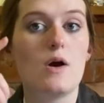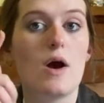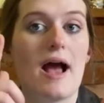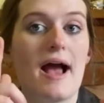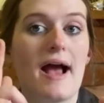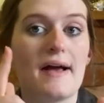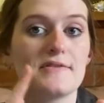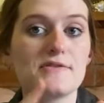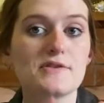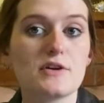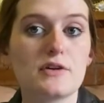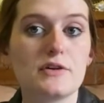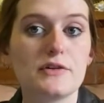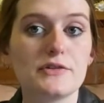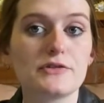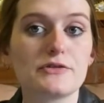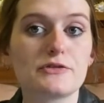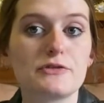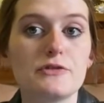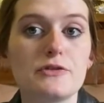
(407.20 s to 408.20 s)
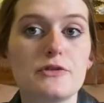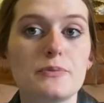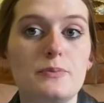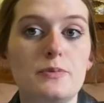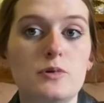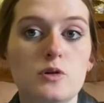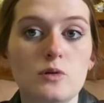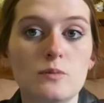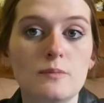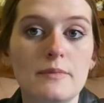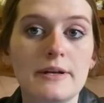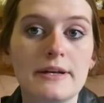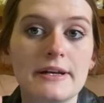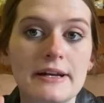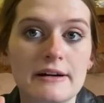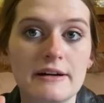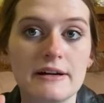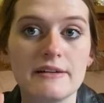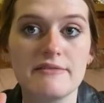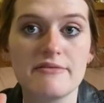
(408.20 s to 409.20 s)
As it goes through the
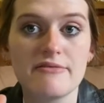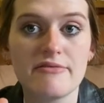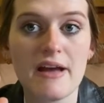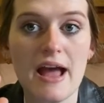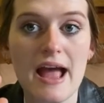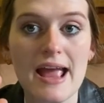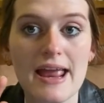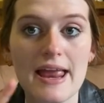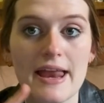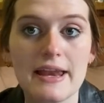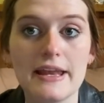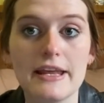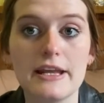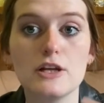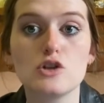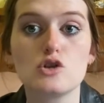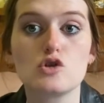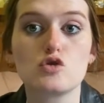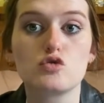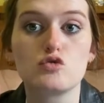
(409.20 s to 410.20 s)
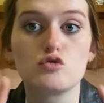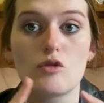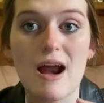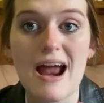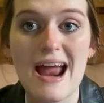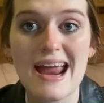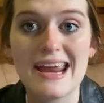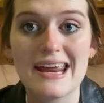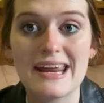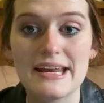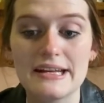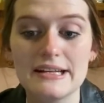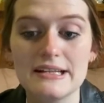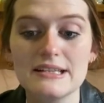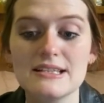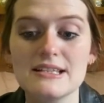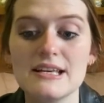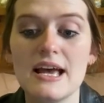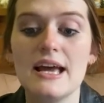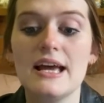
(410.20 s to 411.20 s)
pulmonary vein, it
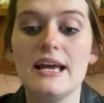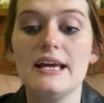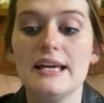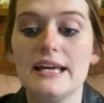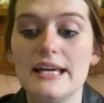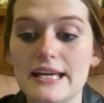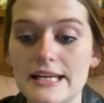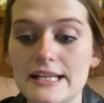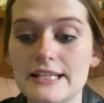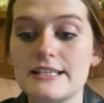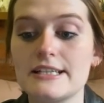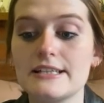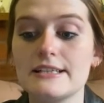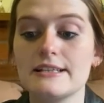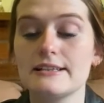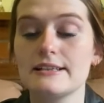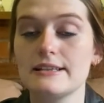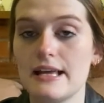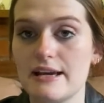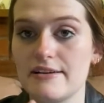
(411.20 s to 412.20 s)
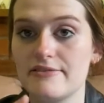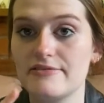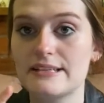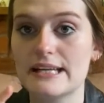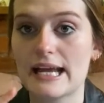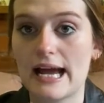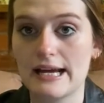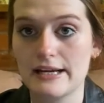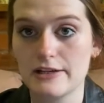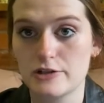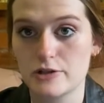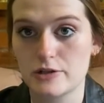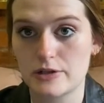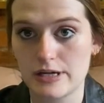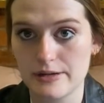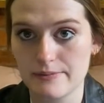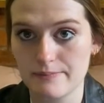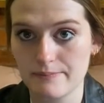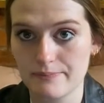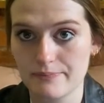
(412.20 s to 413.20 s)
drains into the left
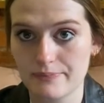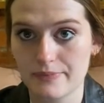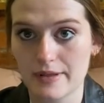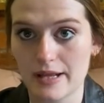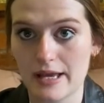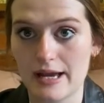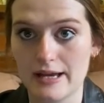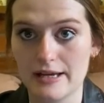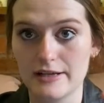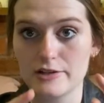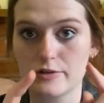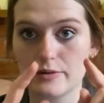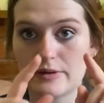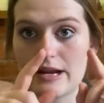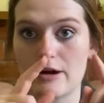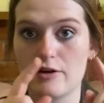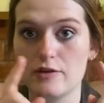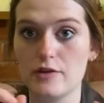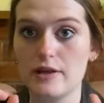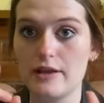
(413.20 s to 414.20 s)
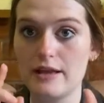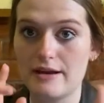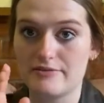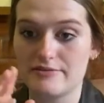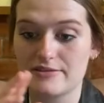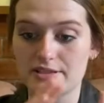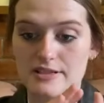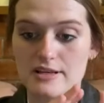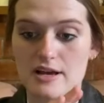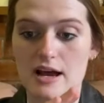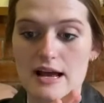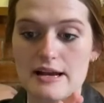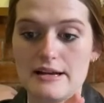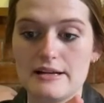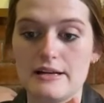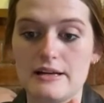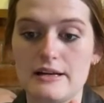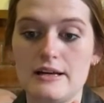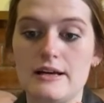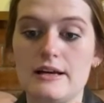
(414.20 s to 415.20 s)
atrium. Okay, so we're now on the left side.
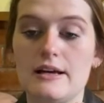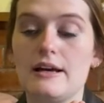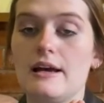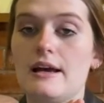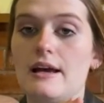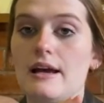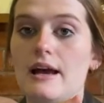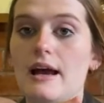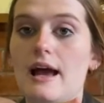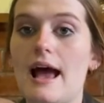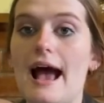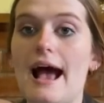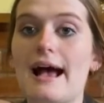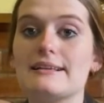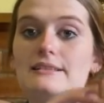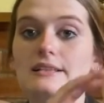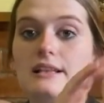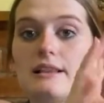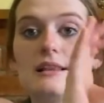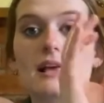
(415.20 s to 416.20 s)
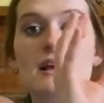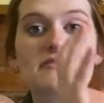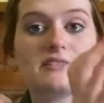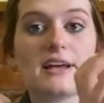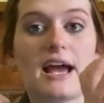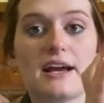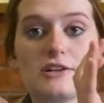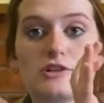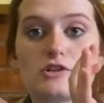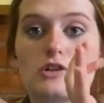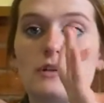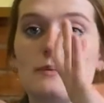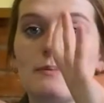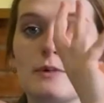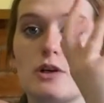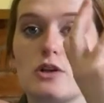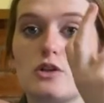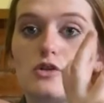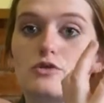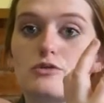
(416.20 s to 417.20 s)
As the left atrium
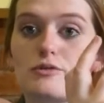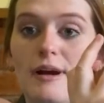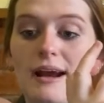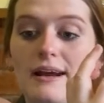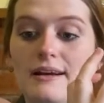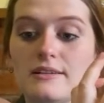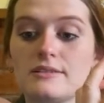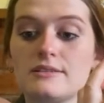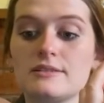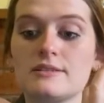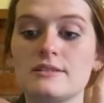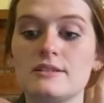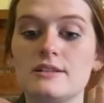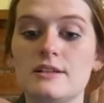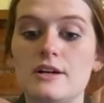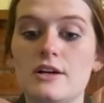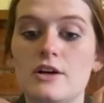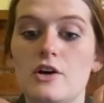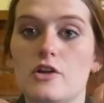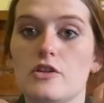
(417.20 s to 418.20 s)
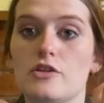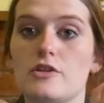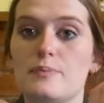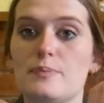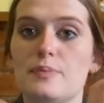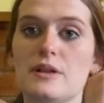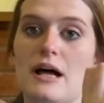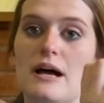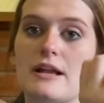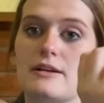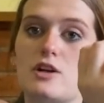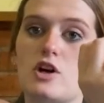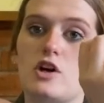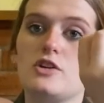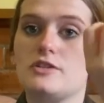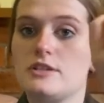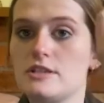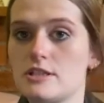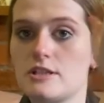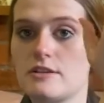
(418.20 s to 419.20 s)
contracts, the blood
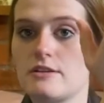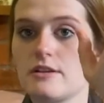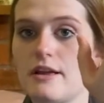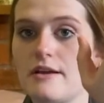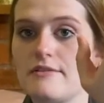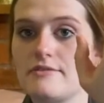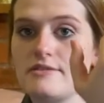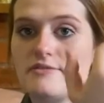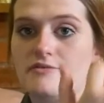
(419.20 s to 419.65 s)
goes into the left